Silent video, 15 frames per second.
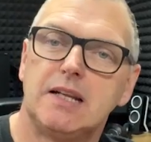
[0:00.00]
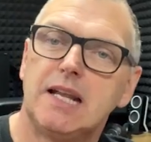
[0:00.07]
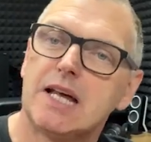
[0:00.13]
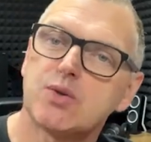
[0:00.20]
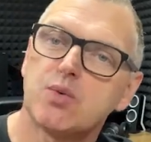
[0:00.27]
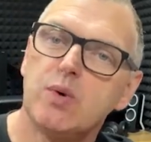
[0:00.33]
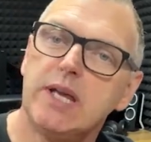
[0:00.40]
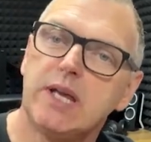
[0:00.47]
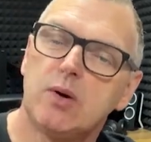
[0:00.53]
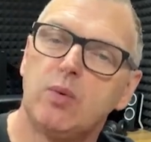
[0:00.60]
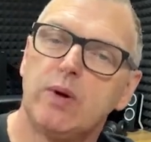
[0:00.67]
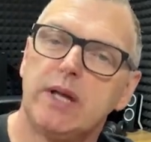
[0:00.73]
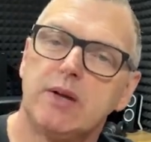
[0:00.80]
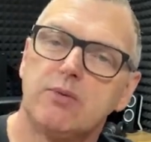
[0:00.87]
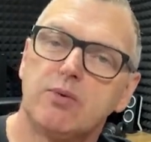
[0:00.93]
Last week
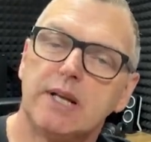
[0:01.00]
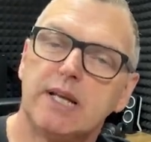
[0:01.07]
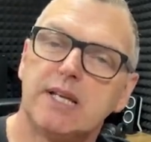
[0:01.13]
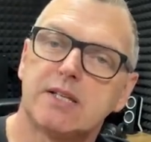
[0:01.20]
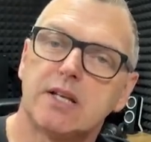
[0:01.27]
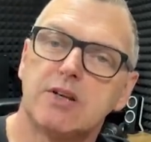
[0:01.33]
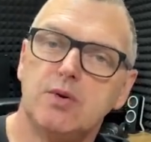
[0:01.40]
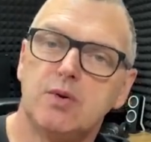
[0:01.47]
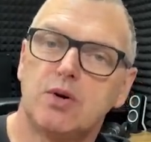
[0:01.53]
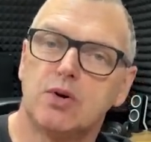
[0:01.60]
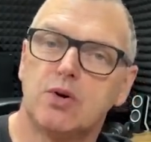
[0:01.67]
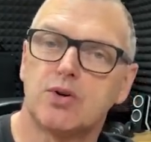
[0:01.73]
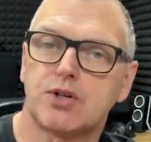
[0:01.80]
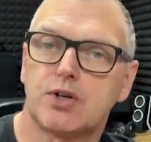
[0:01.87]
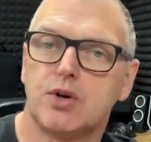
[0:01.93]
we released a new
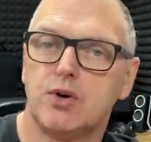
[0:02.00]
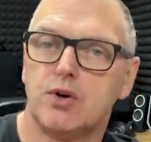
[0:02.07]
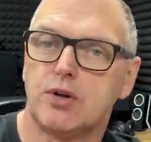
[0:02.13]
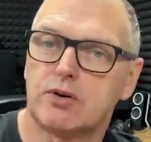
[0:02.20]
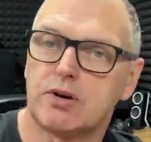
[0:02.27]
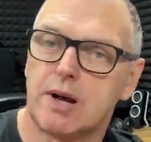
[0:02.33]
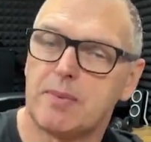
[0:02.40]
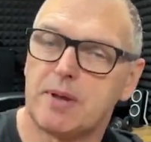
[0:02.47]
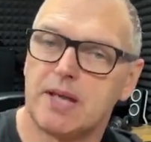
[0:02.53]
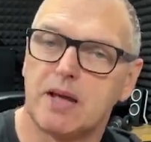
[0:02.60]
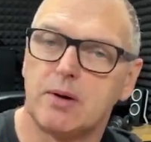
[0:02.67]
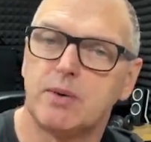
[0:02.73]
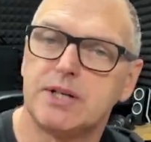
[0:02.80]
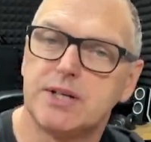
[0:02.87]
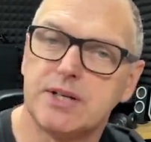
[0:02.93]
course called The Crab
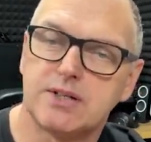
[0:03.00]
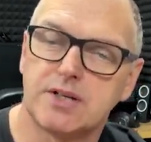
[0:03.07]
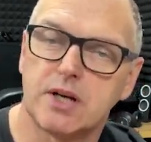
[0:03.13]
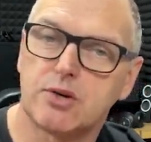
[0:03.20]
King, which is a